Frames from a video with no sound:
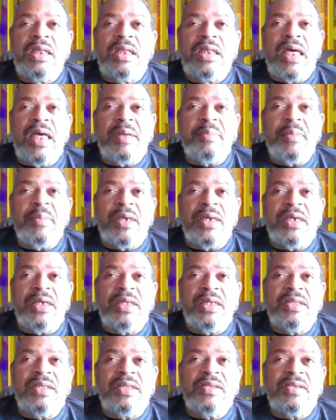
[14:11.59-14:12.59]
that
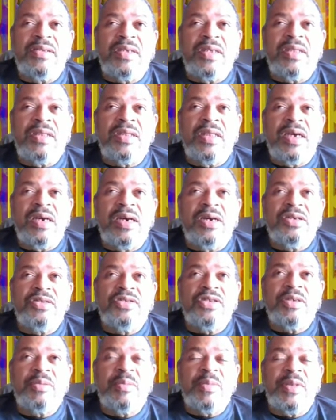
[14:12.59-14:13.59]
means that
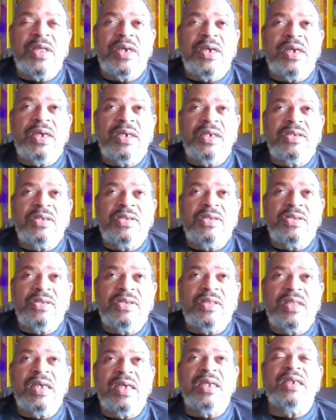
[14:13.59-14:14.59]
there's some things
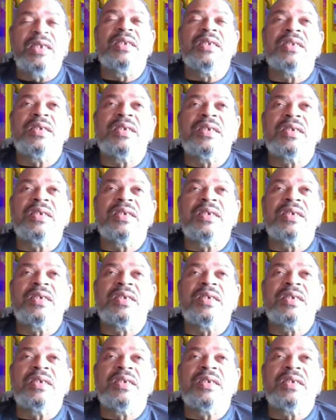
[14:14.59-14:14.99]
that